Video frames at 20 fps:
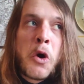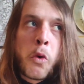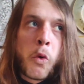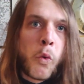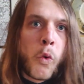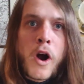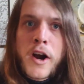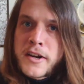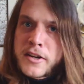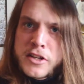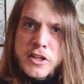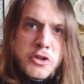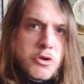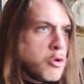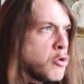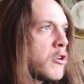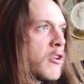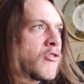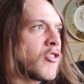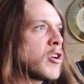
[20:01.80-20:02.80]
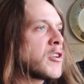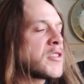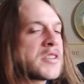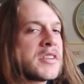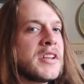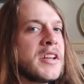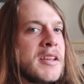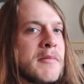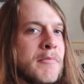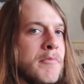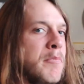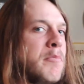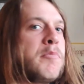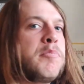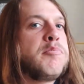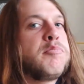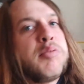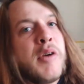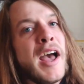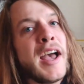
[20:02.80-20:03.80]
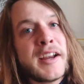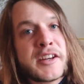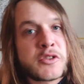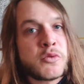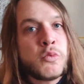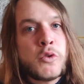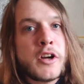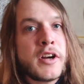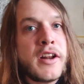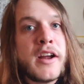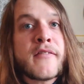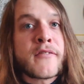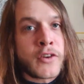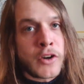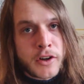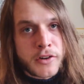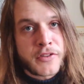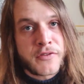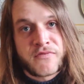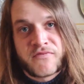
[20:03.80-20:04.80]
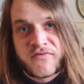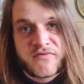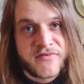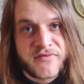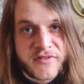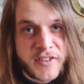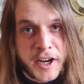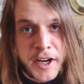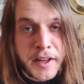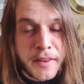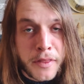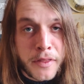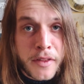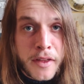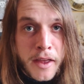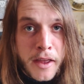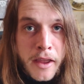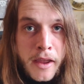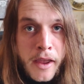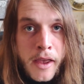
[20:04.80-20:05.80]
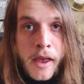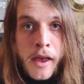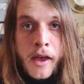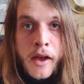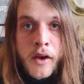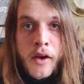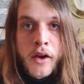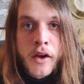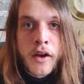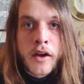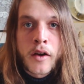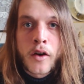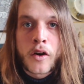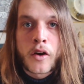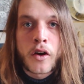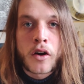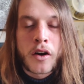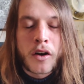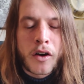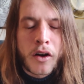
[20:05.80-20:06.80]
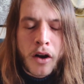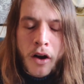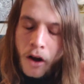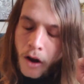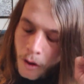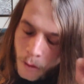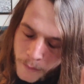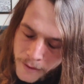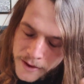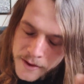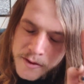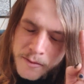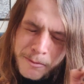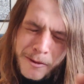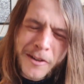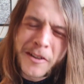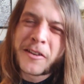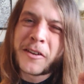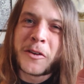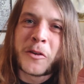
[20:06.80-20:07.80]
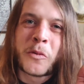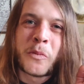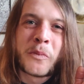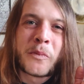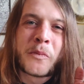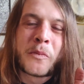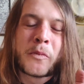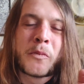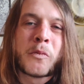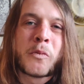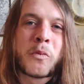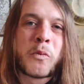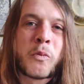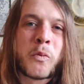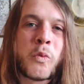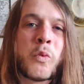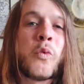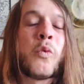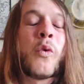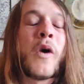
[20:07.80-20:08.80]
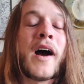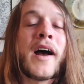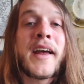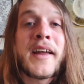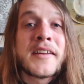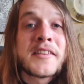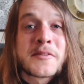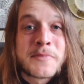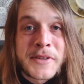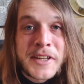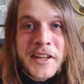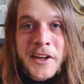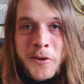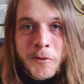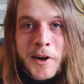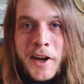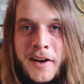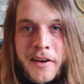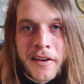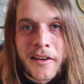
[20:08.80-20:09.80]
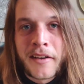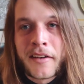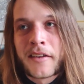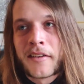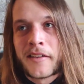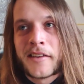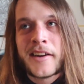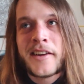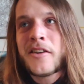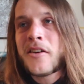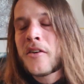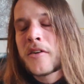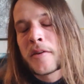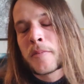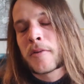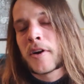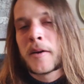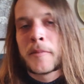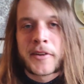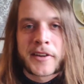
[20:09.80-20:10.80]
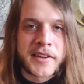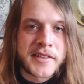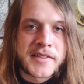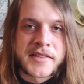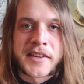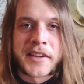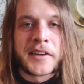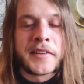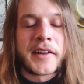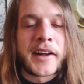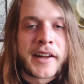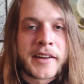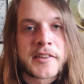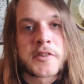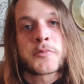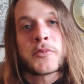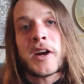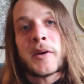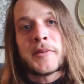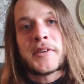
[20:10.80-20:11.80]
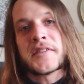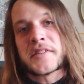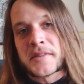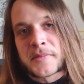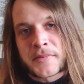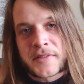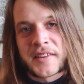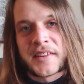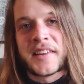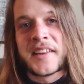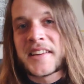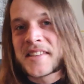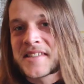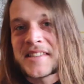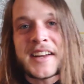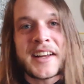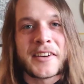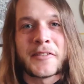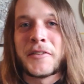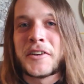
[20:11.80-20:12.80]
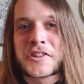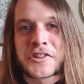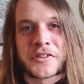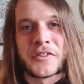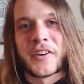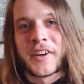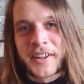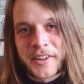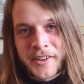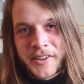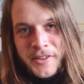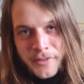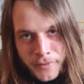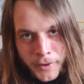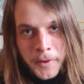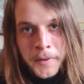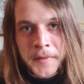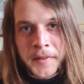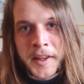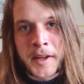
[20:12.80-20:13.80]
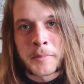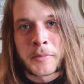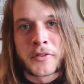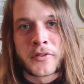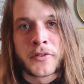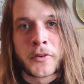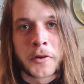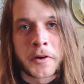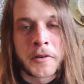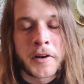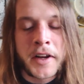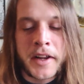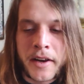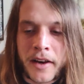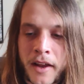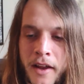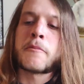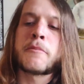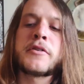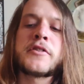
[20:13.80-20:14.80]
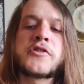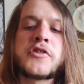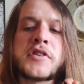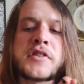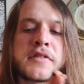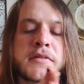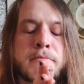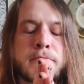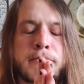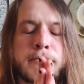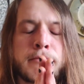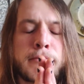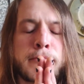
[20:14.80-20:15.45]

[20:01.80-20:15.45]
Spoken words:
what university-backed whatever frickin' thing, always wonder why it's being written. And I know that probably gets said a lot. It's probably something, it's not original. I know you've heard that before, right? But just